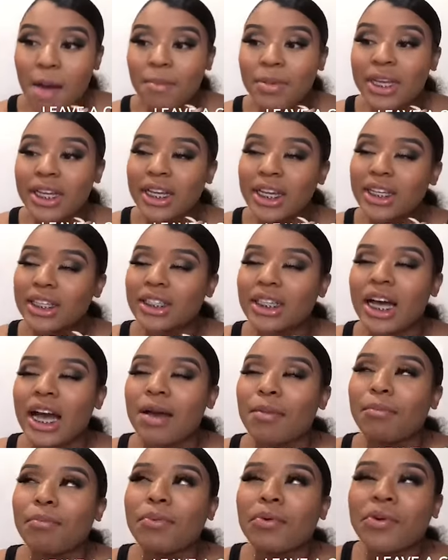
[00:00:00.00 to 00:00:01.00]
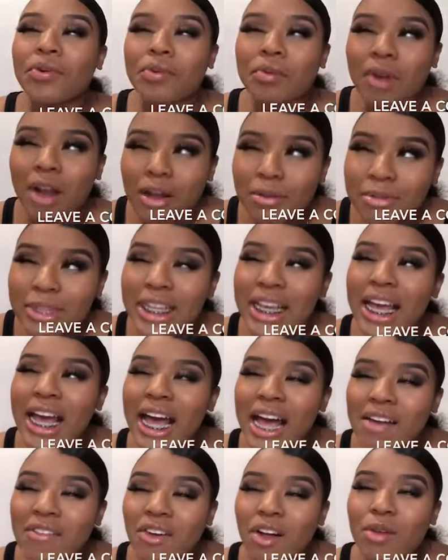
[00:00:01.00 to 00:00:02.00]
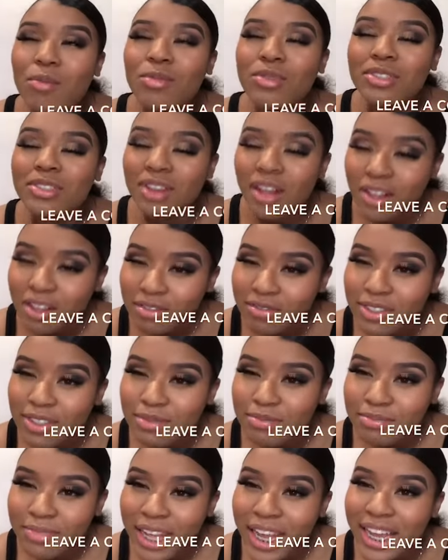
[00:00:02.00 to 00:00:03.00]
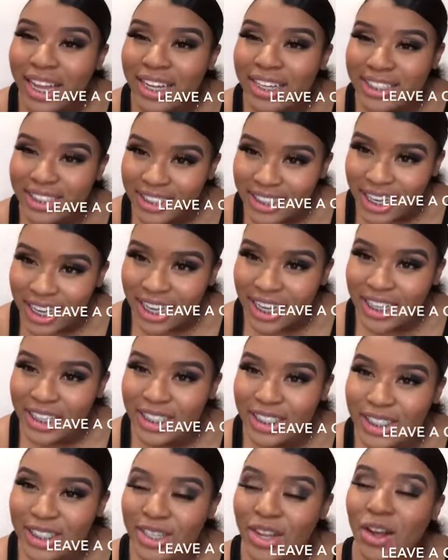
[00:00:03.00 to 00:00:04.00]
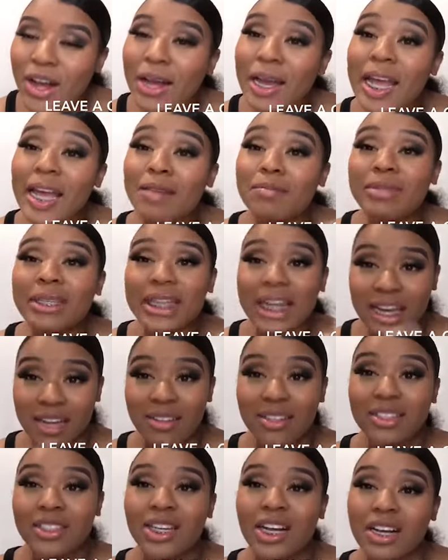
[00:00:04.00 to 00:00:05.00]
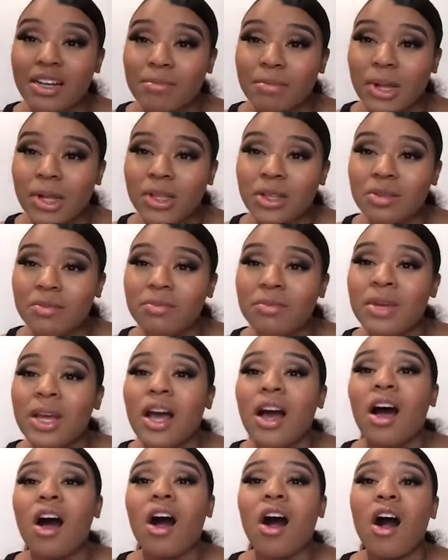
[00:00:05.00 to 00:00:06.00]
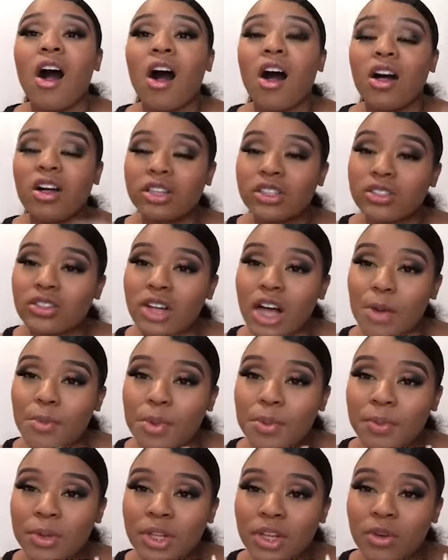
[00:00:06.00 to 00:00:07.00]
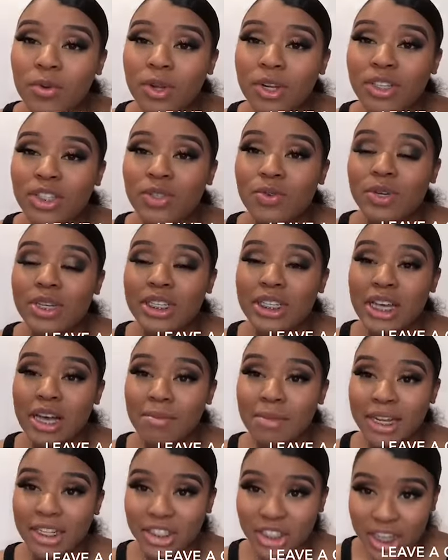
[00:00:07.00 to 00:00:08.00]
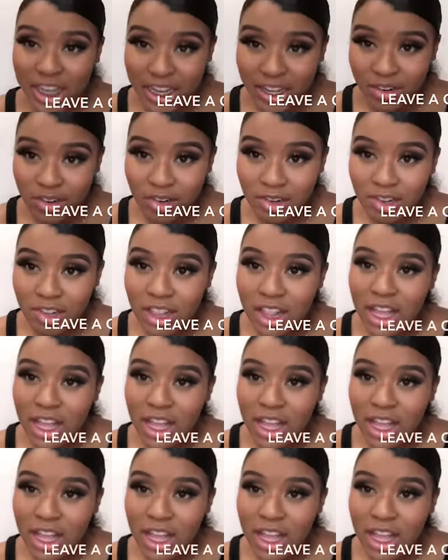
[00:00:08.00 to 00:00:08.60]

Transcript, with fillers: because I probably have almost all of them like I said so I am down to talk about them also comment below what else you want to see on my channel